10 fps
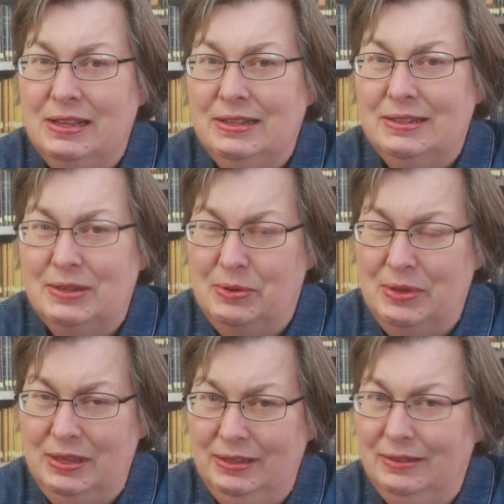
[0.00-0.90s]
so
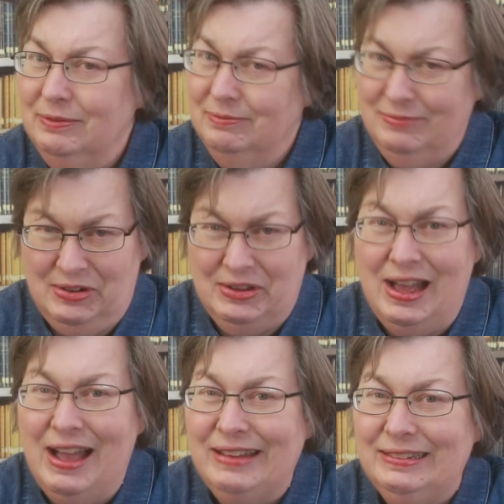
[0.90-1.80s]
he very
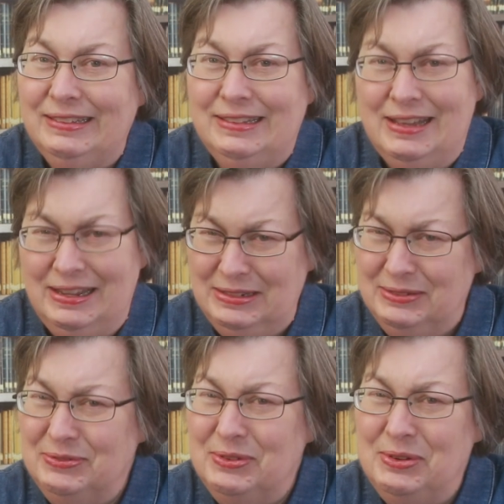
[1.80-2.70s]
kindly kind
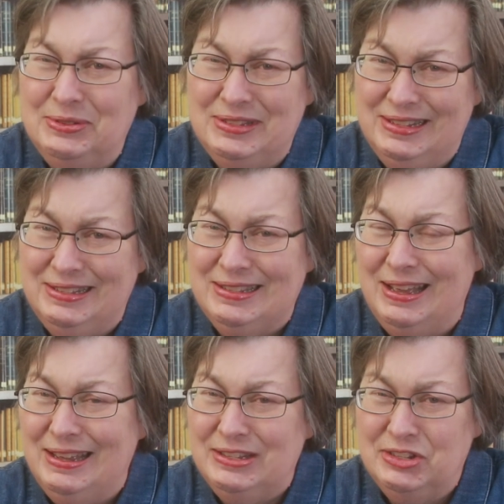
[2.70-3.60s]
of rolls his
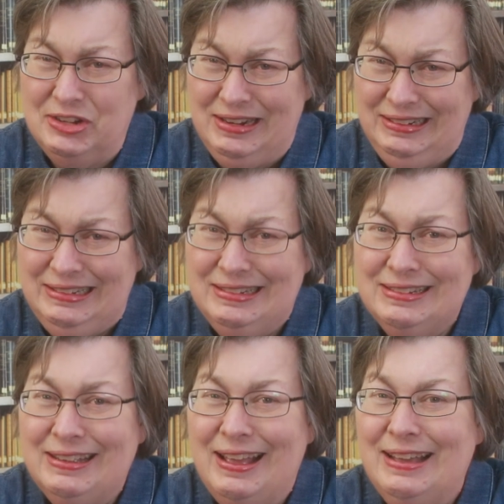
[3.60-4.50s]
eyes gently
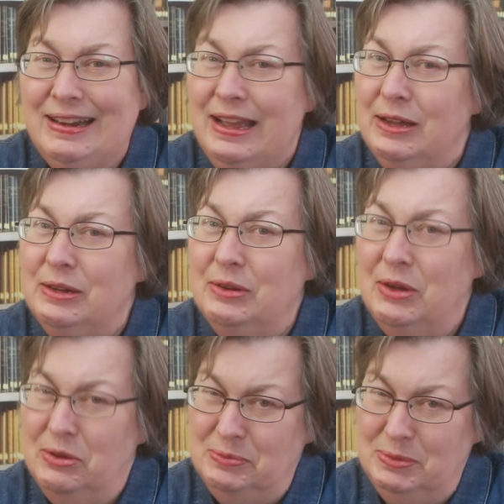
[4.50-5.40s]
at how
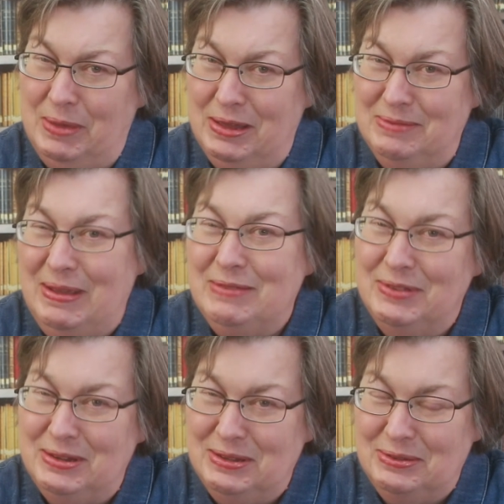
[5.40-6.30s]
homespun my
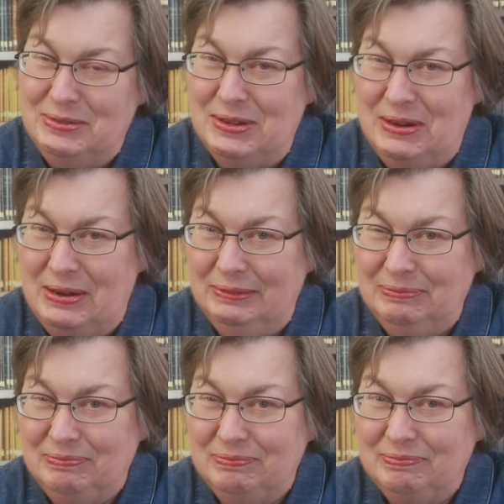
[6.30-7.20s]
videos are.
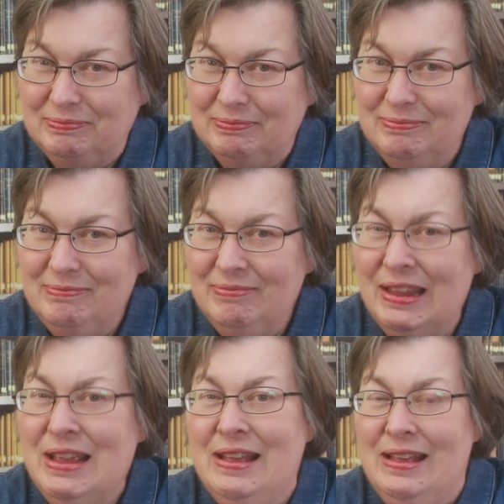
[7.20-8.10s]

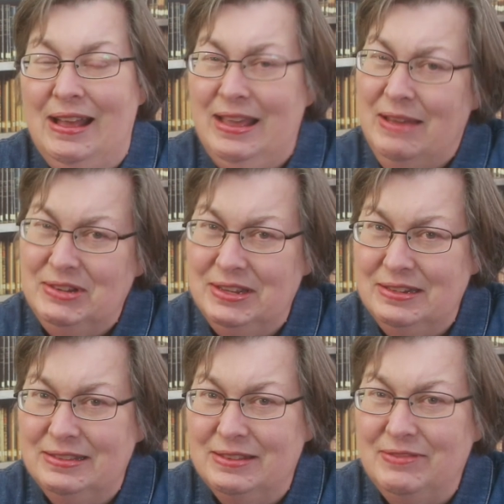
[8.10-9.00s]
I haven't
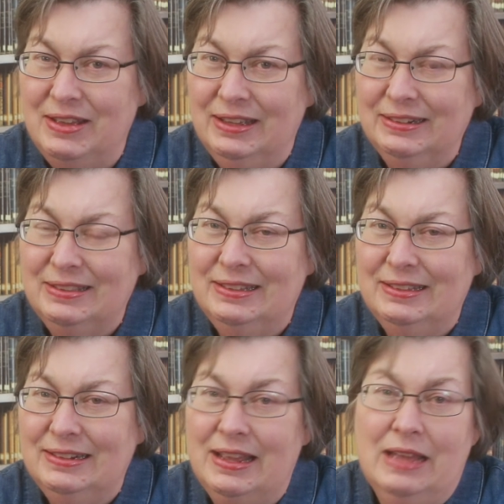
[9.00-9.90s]
hidden the fact
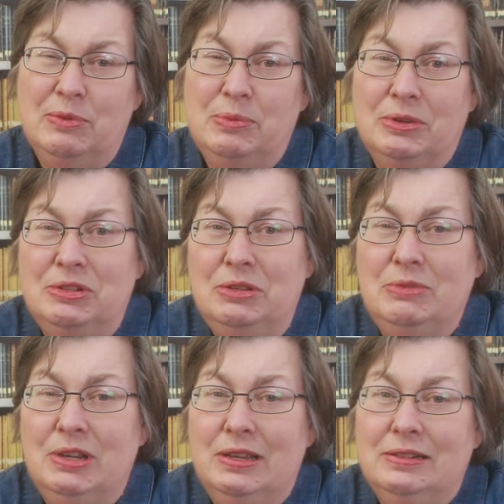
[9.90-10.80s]
that I have a booktube
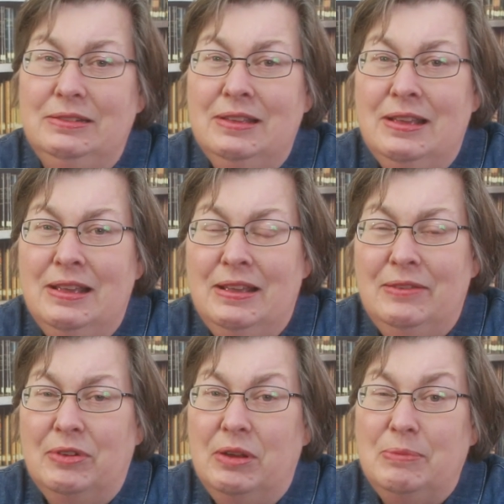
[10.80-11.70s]
channel
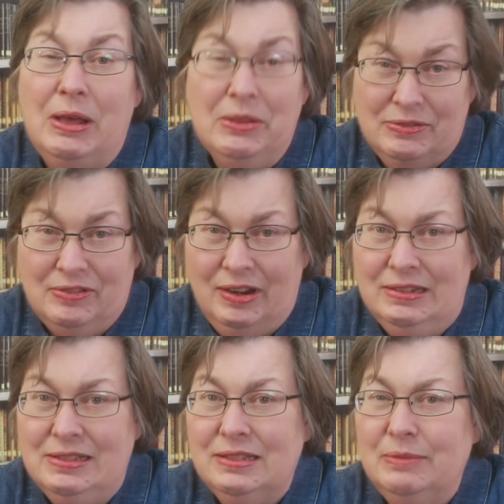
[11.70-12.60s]
from other
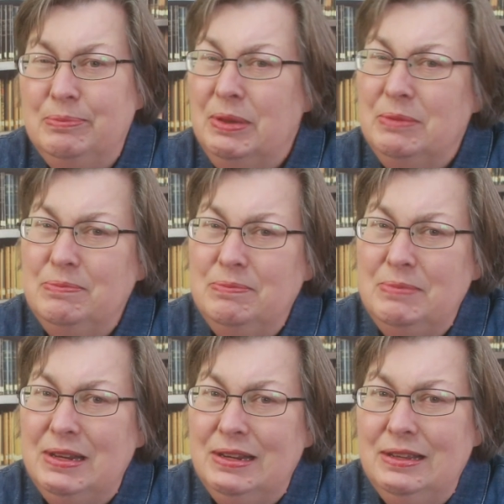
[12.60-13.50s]
friends, but
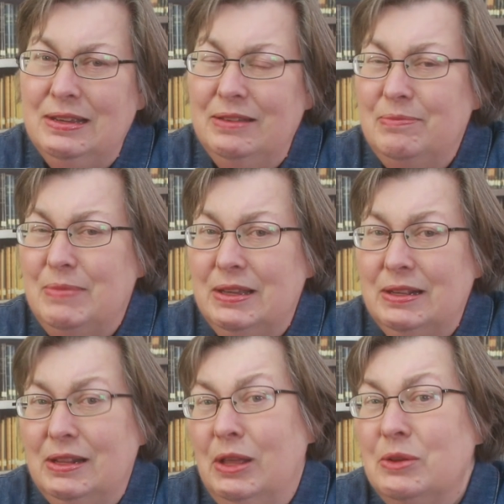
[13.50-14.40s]
many of my
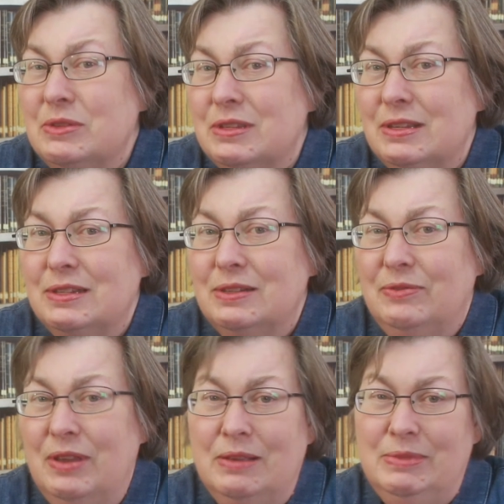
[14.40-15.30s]
closest
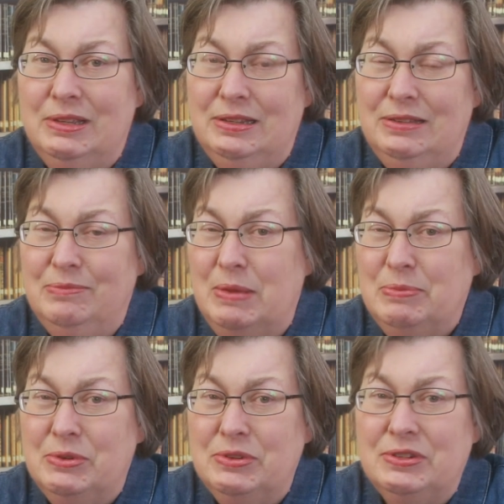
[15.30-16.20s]
family
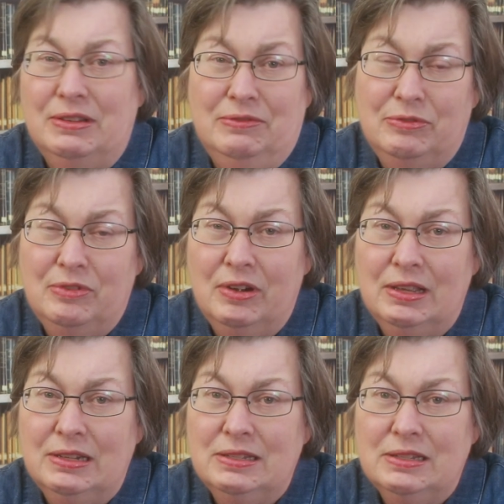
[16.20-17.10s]
members and
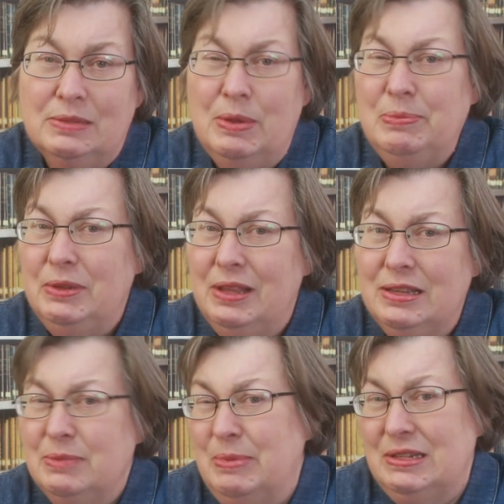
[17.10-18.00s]
friends, people I
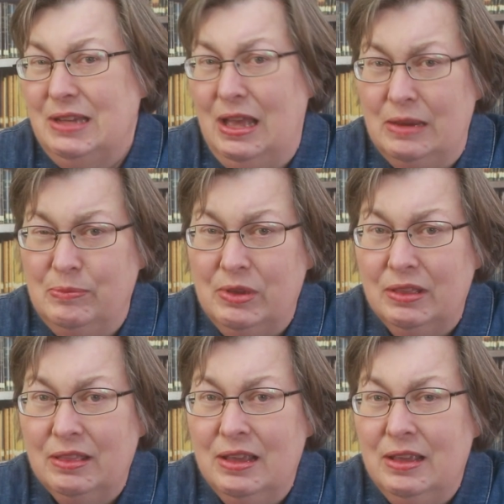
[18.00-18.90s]
spend time
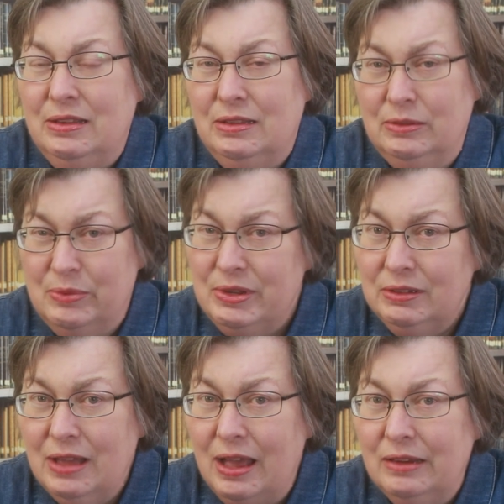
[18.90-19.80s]
with in real
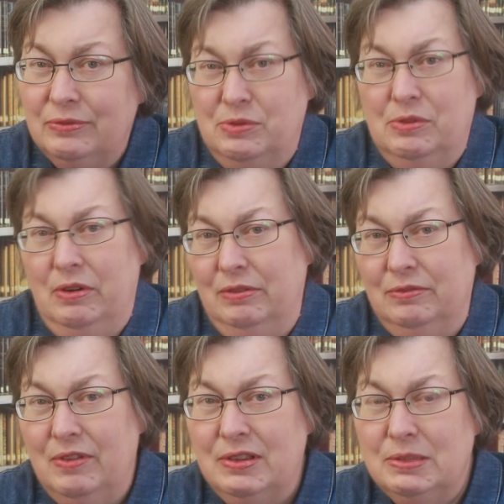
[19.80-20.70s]
life or on
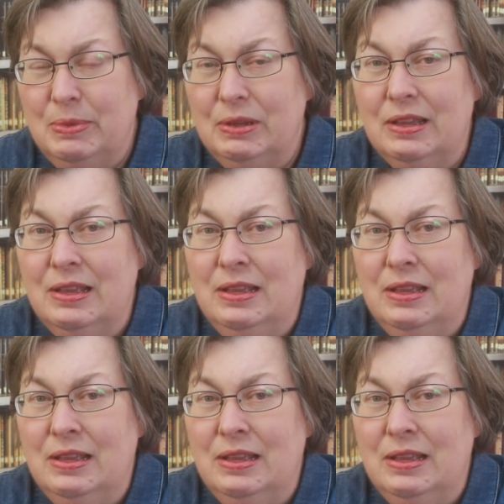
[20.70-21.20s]
Facebook,